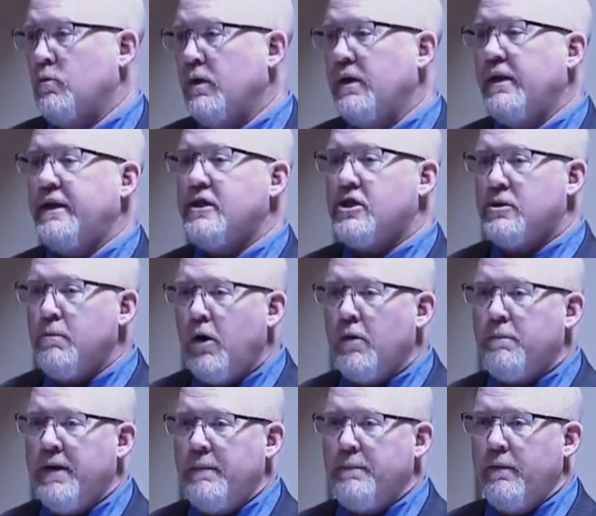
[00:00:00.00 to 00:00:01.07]
really
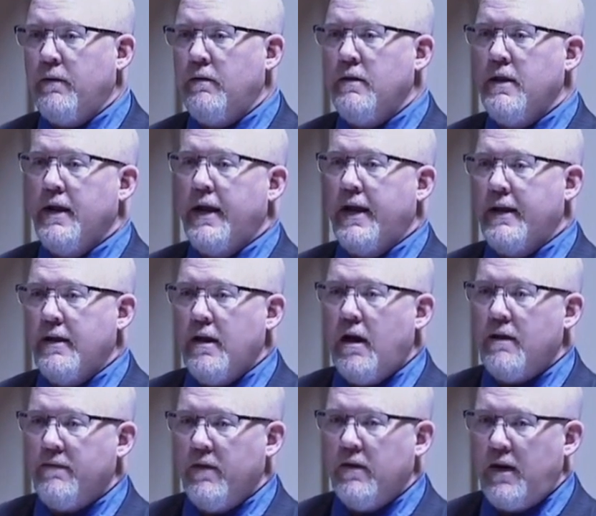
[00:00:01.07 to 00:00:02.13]
smart people in and
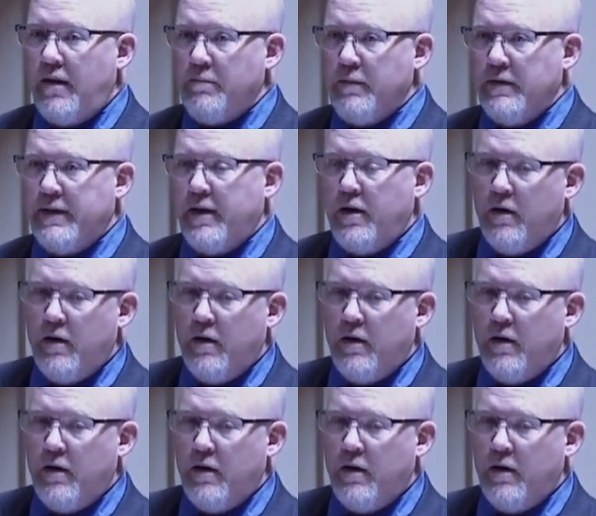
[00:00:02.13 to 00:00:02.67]
out of our government that